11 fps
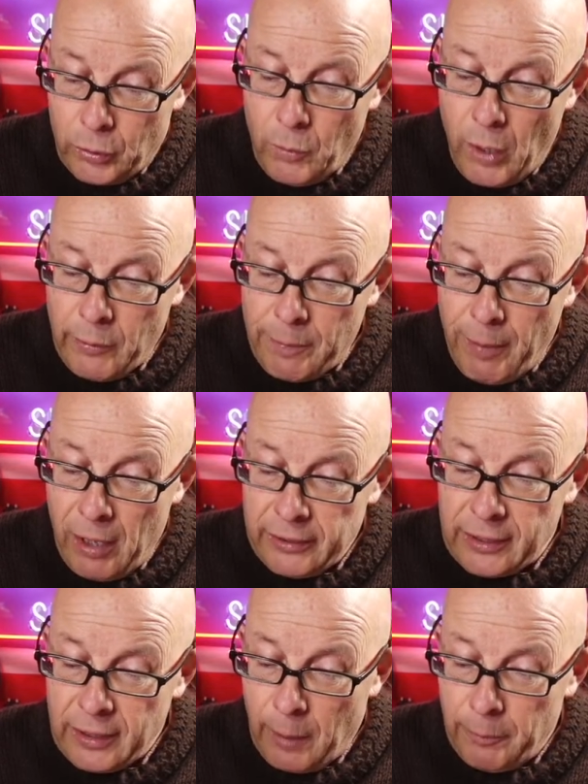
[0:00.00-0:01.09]
where we
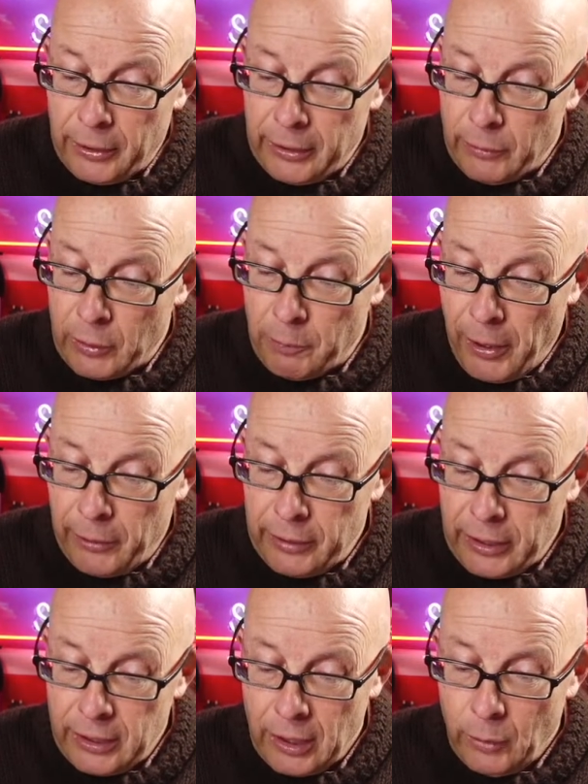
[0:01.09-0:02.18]
parted company with the pony,